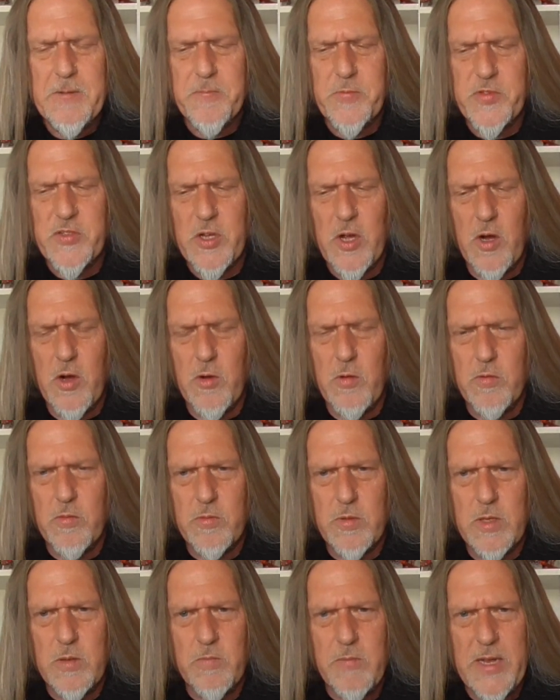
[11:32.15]
So
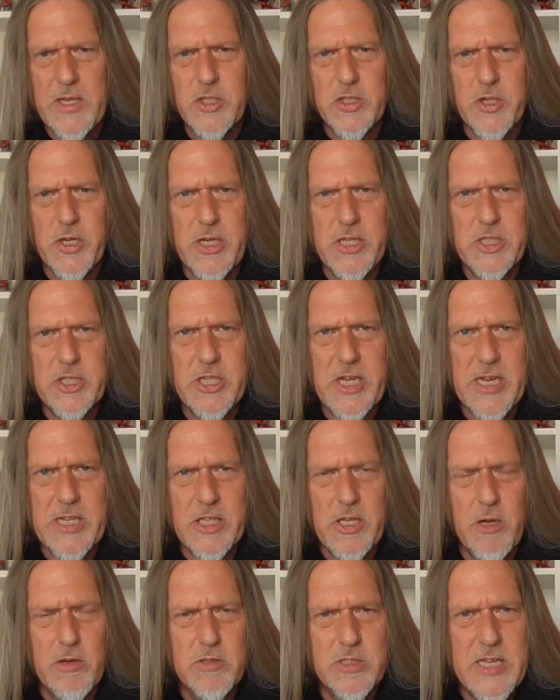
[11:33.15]
make sure you
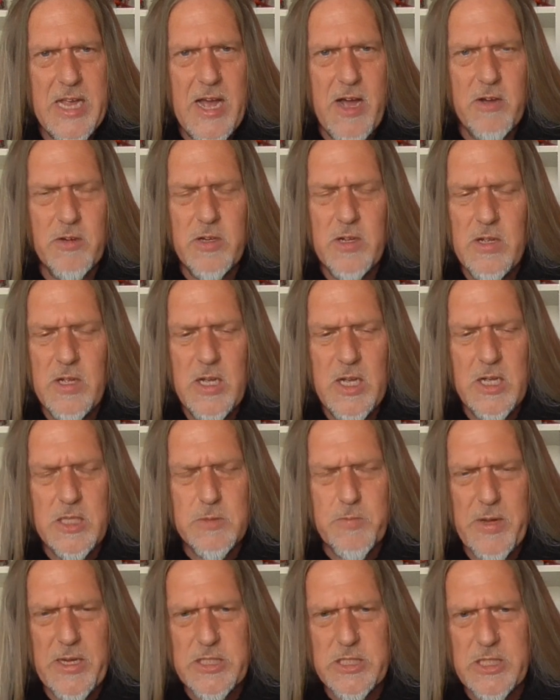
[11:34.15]
check those out,
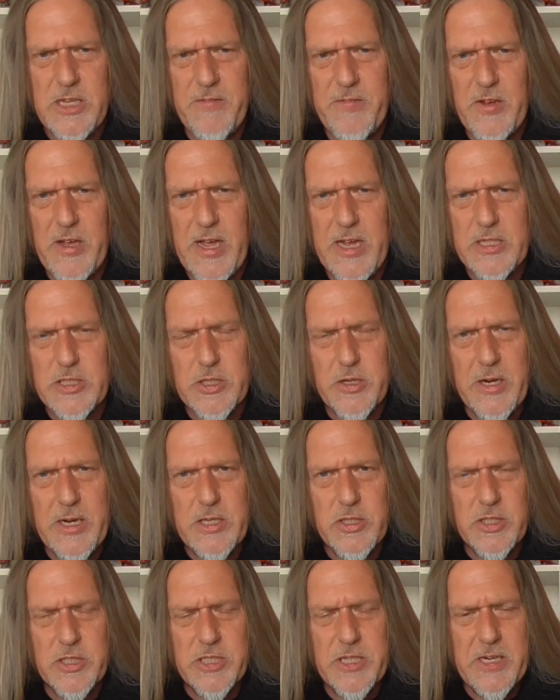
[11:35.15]
especially if you guys are
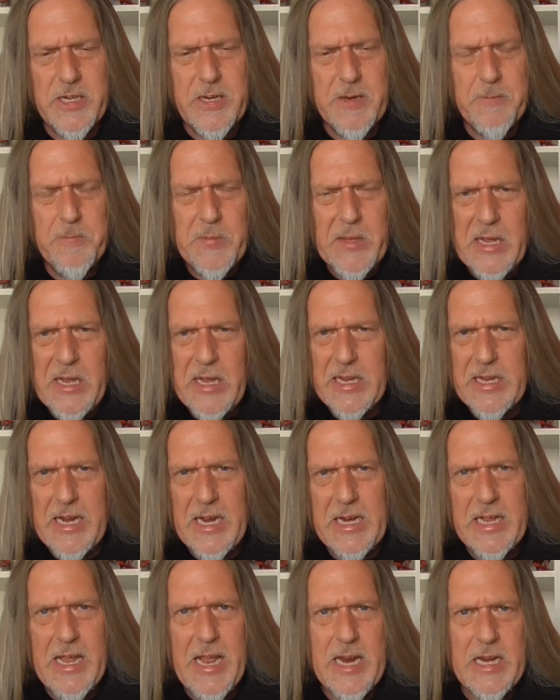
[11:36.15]
interested in
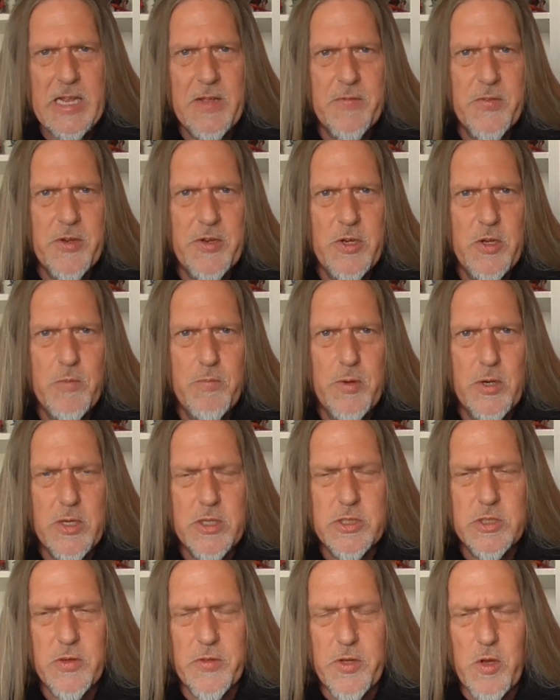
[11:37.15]
getting any of the new
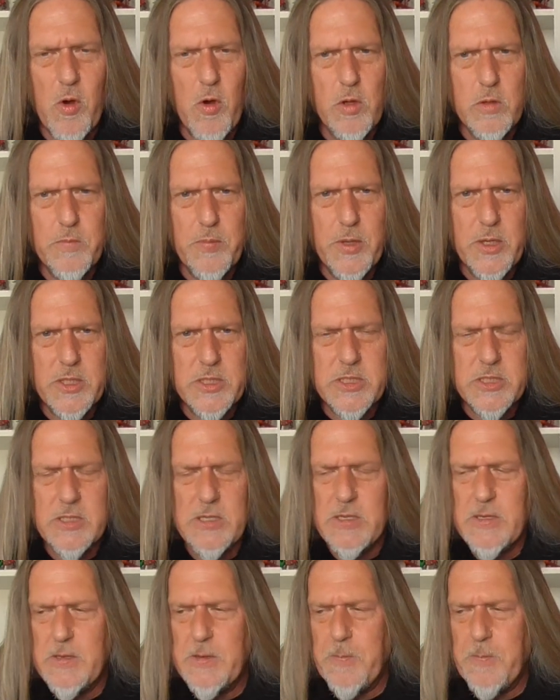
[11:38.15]
books or the old books.